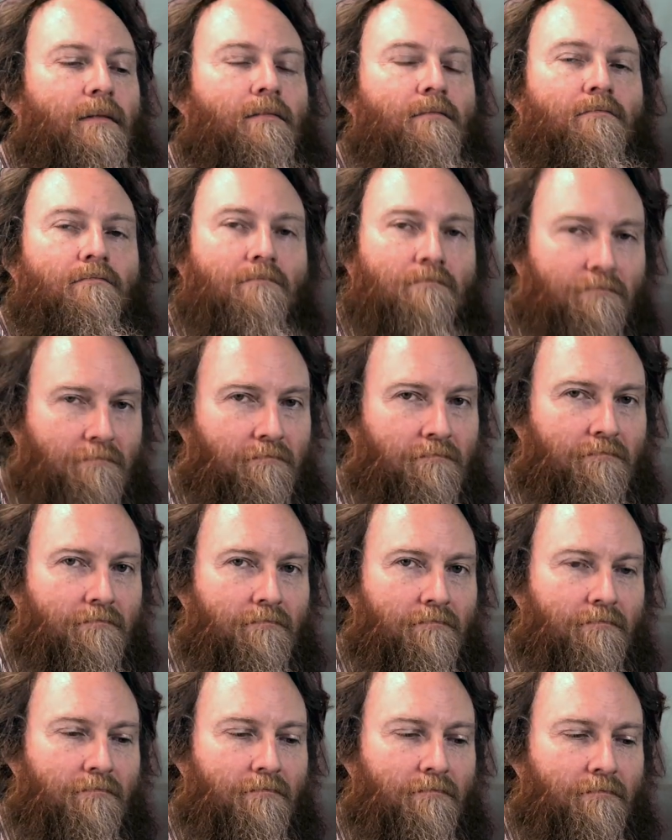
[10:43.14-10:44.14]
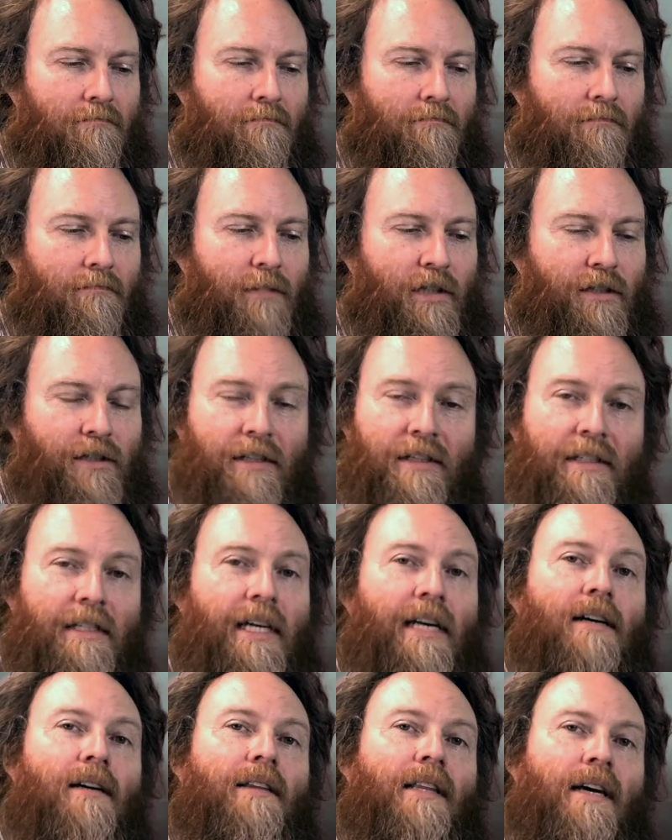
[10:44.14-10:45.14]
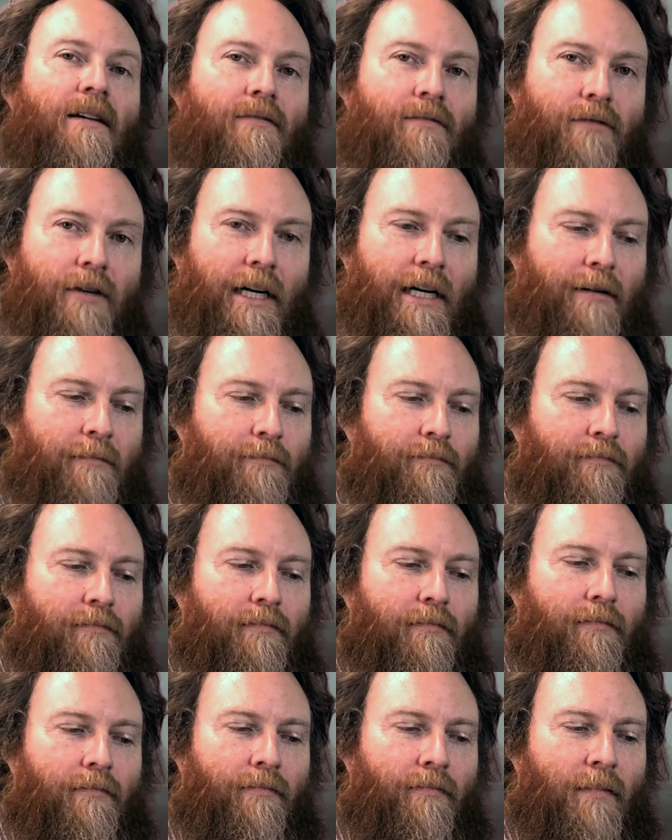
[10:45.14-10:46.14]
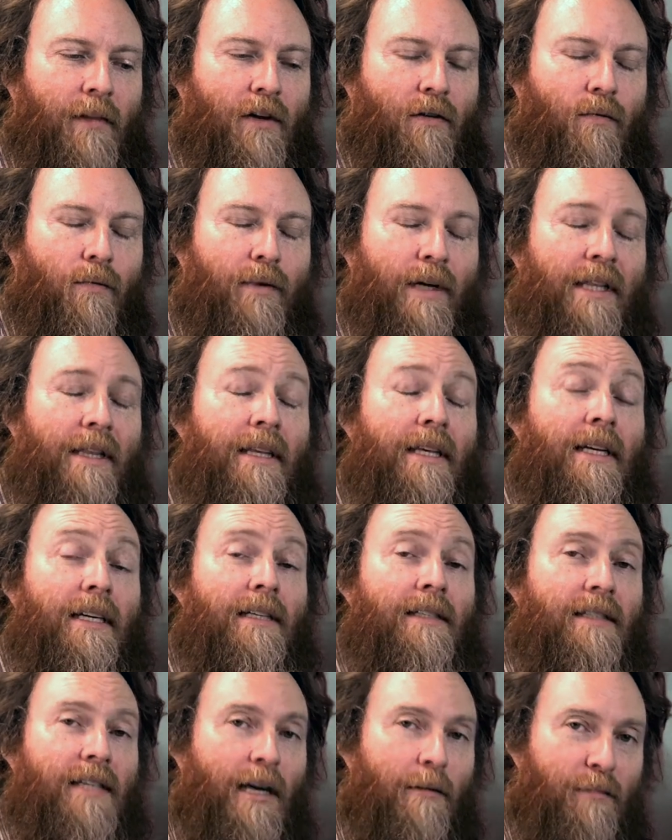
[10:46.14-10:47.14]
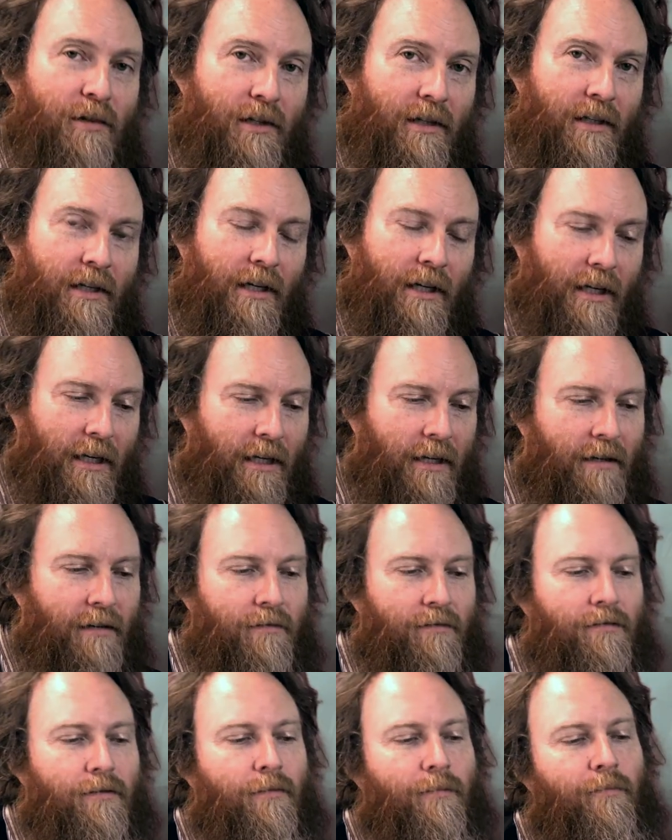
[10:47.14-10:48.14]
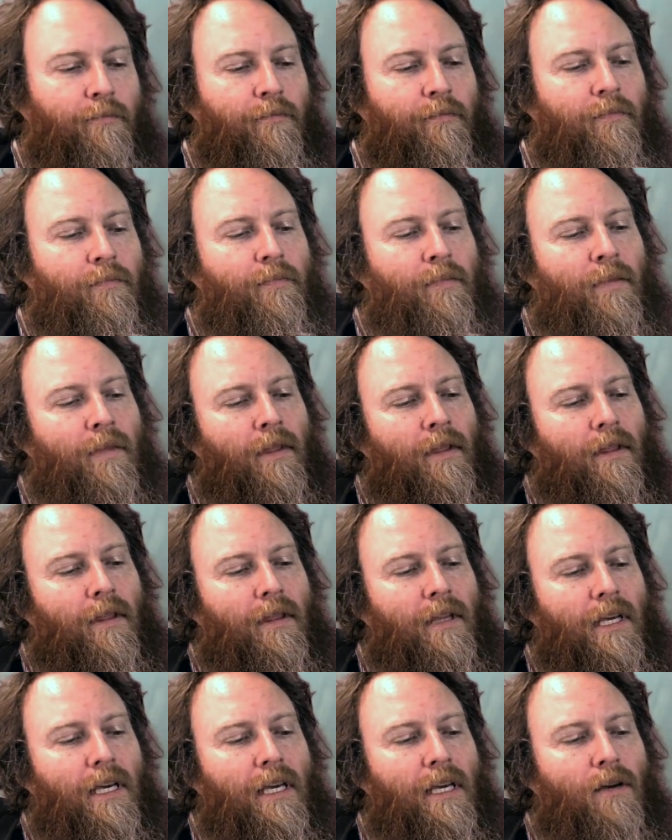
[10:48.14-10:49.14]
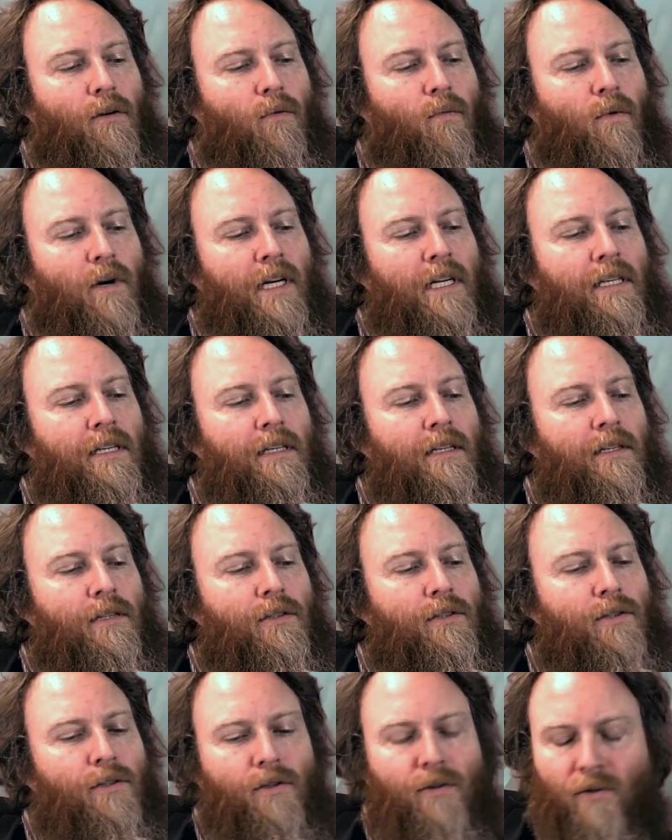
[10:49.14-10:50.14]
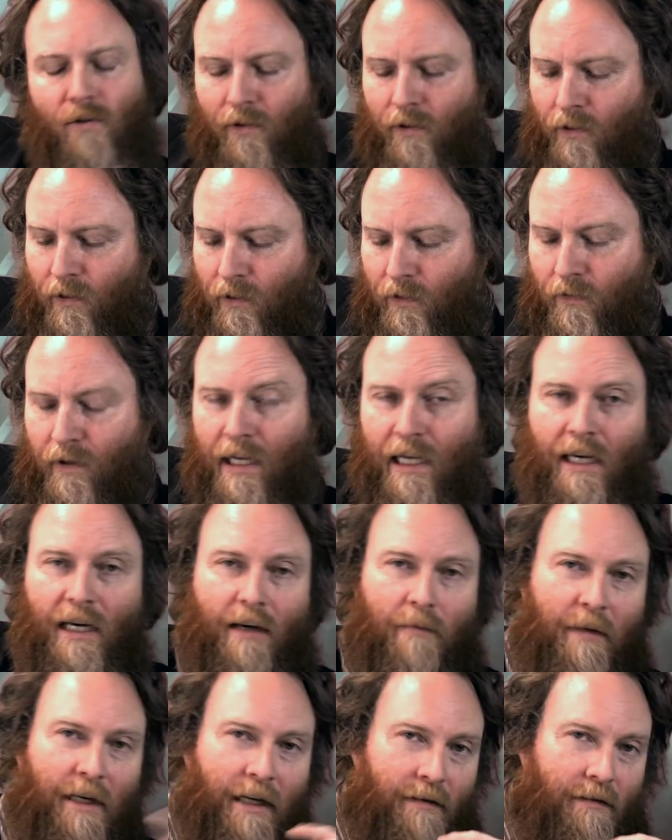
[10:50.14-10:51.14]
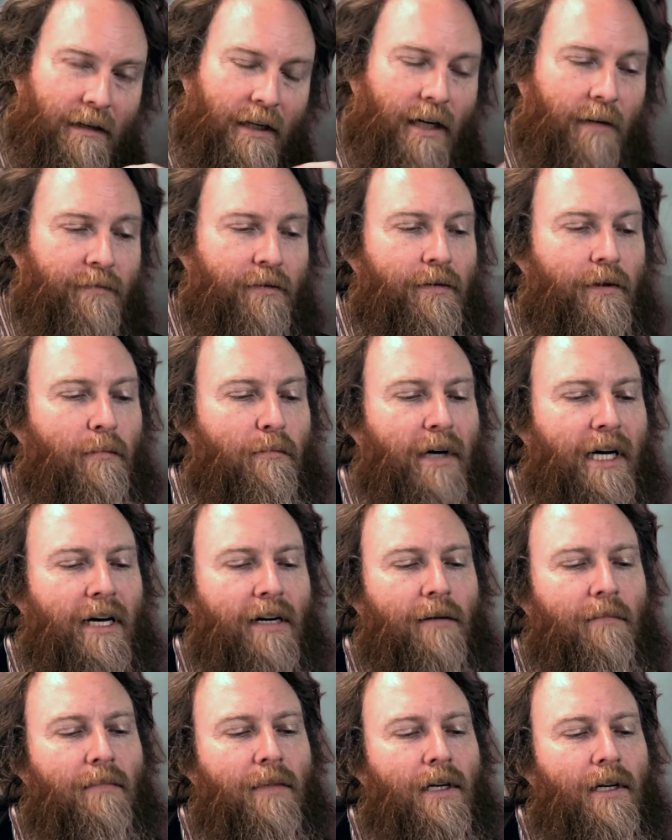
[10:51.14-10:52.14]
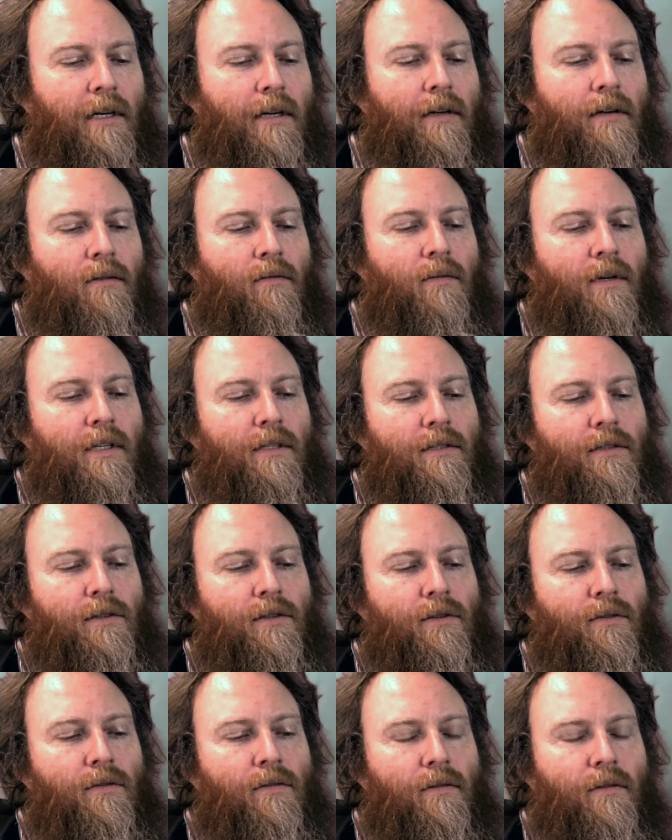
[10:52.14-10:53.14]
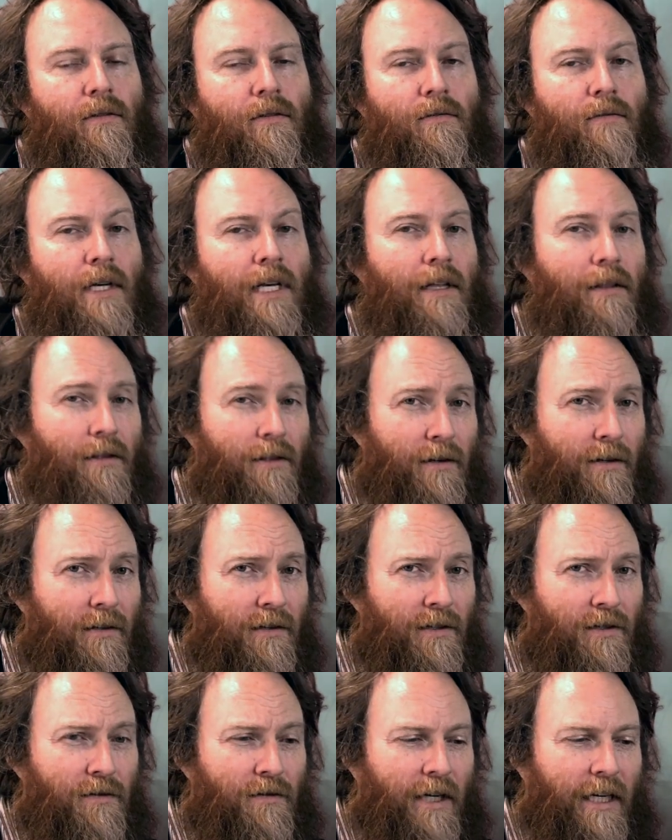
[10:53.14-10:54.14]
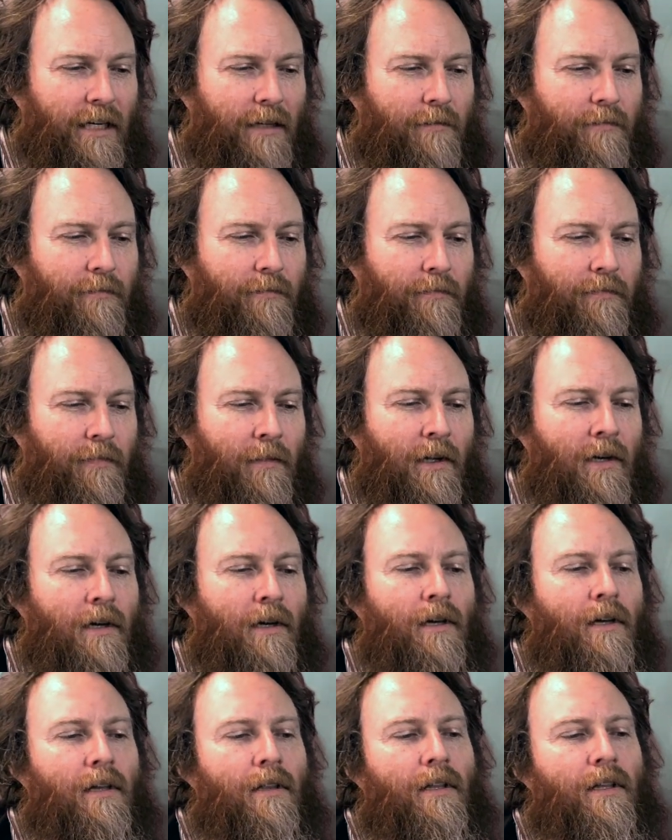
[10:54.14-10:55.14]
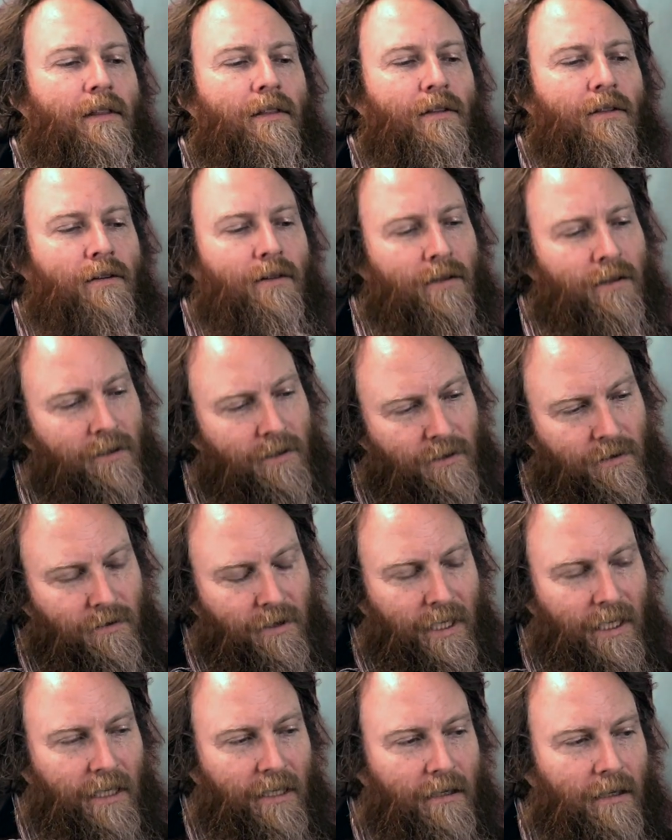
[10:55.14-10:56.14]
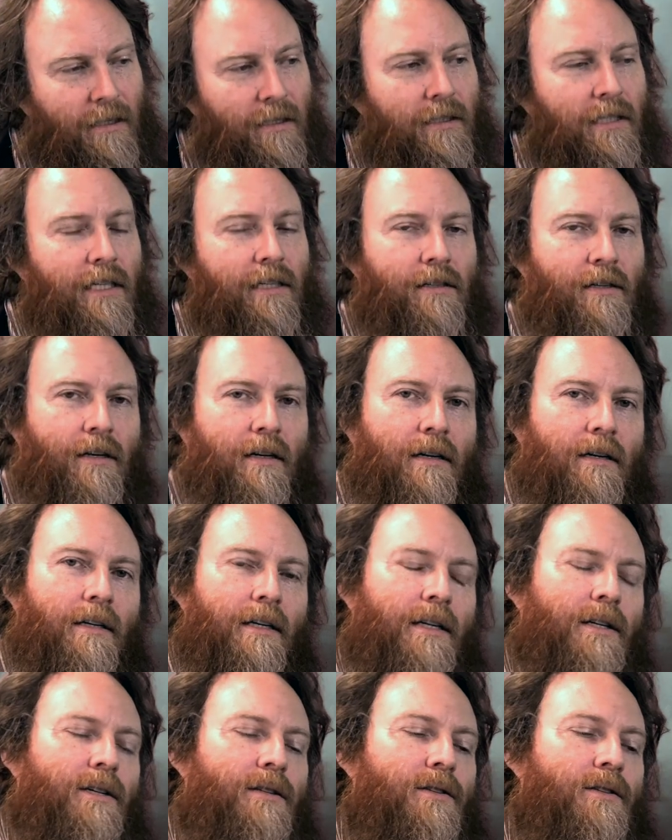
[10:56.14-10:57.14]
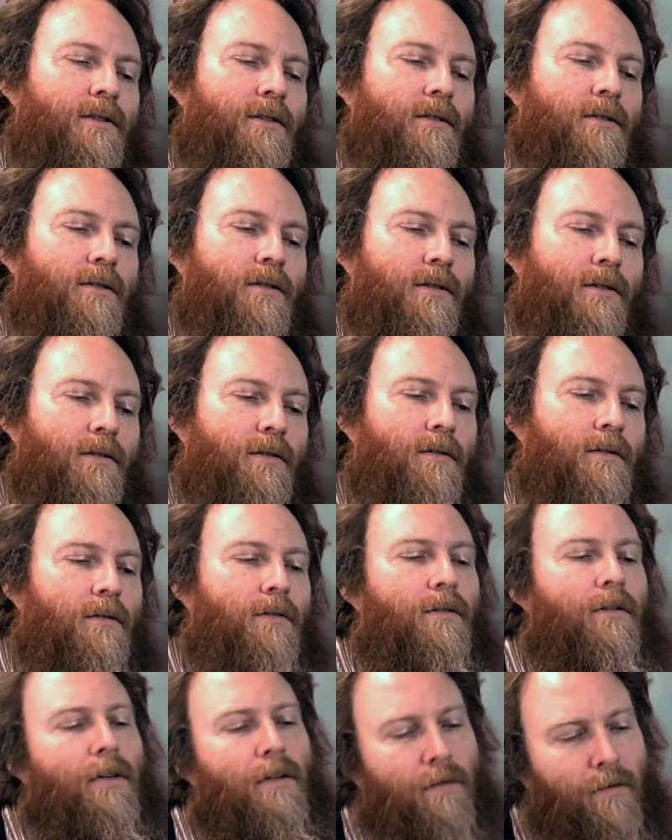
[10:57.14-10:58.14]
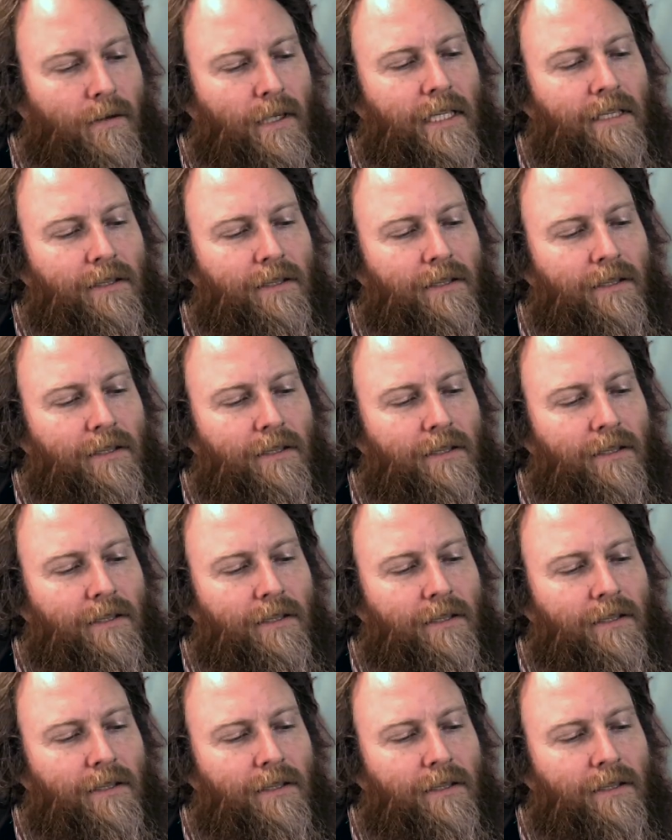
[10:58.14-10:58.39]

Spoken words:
you just stay on that fret. With the exception of the 1, 2, 3, I'm counting up from the bottom, 1, 2, 3, third string. The third string on the guitar is tuned a